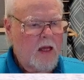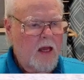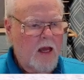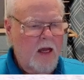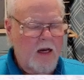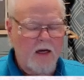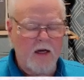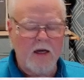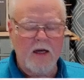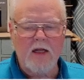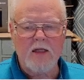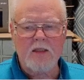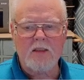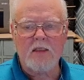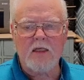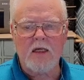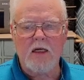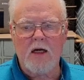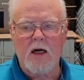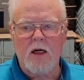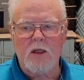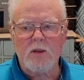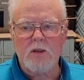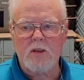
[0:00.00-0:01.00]
And it
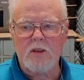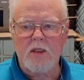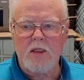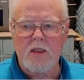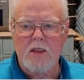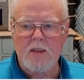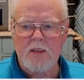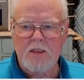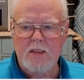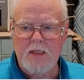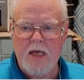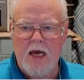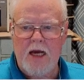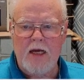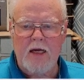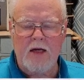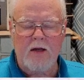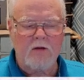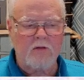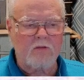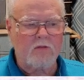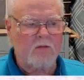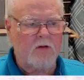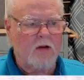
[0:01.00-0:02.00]
instantly goes to the
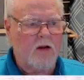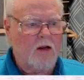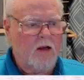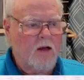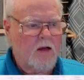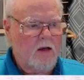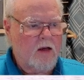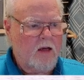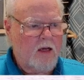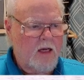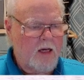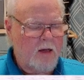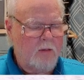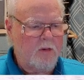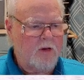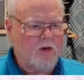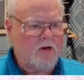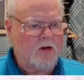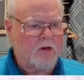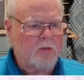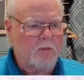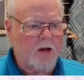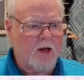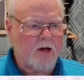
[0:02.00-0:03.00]
second
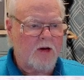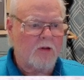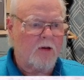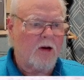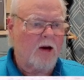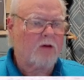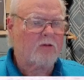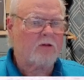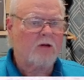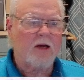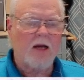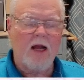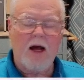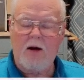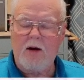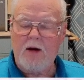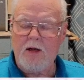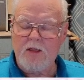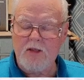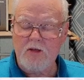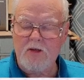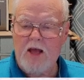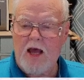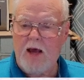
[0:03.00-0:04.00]
image in my directory. Now
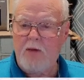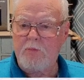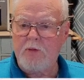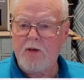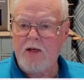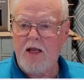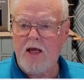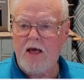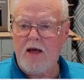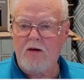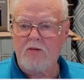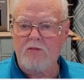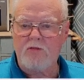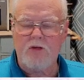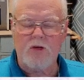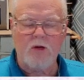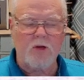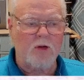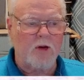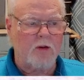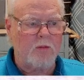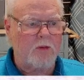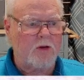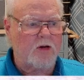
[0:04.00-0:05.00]
I just happen to have
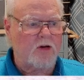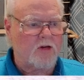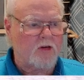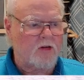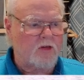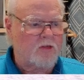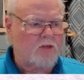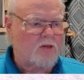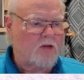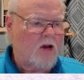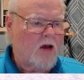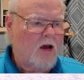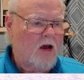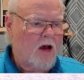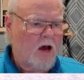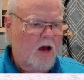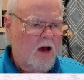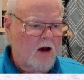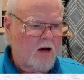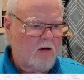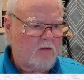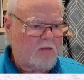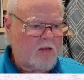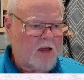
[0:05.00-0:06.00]
2 images
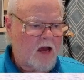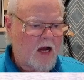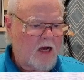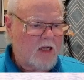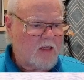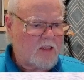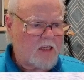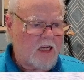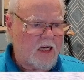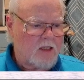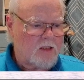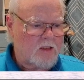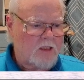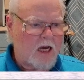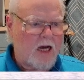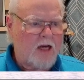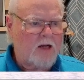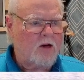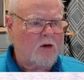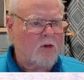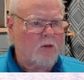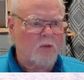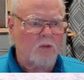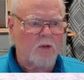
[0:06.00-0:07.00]
of the ice house.
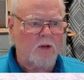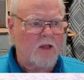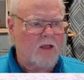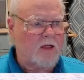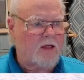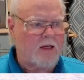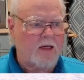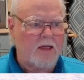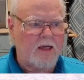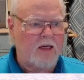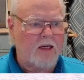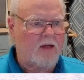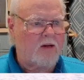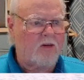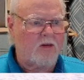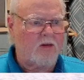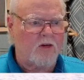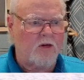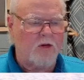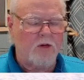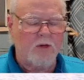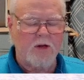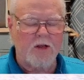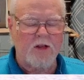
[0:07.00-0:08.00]
I don't really need
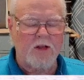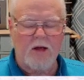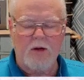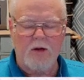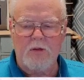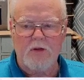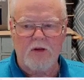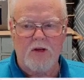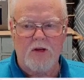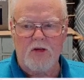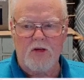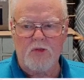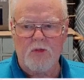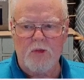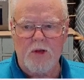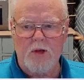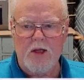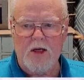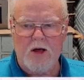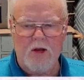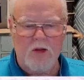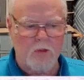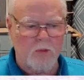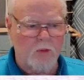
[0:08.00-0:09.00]
to do anything with this one.
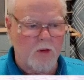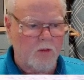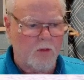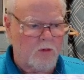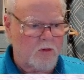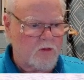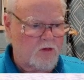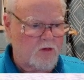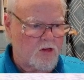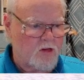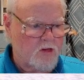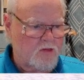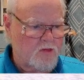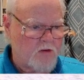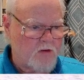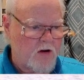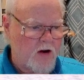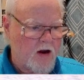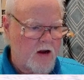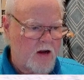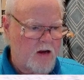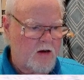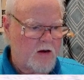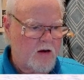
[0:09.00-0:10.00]
The other one was just
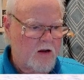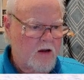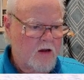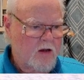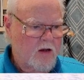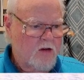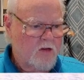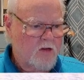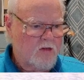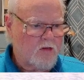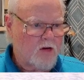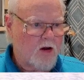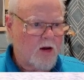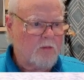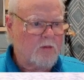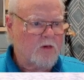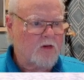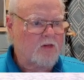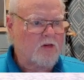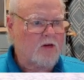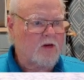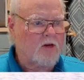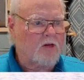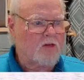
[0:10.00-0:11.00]
fine. So I'm
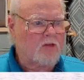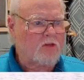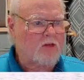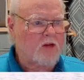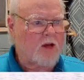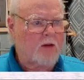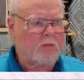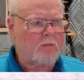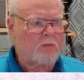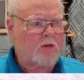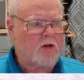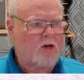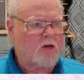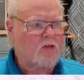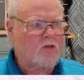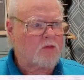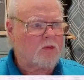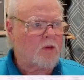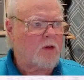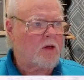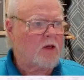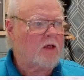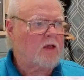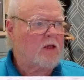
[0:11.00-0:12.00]
just going to skip this
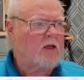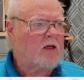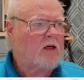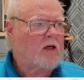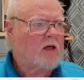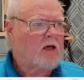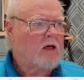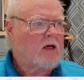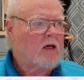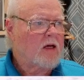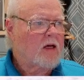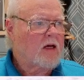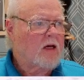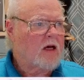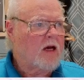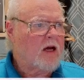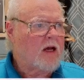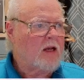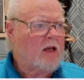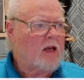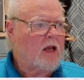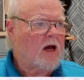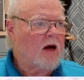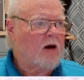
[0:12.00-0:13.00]
one.
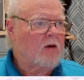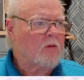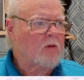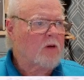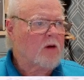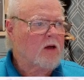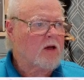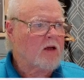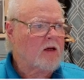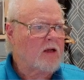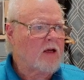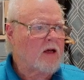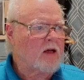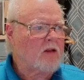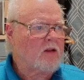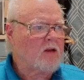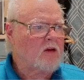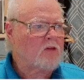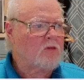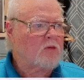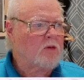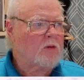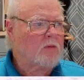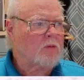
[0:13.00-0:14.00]
And now we're going to take
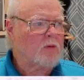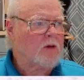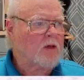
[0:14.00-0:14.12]
this one.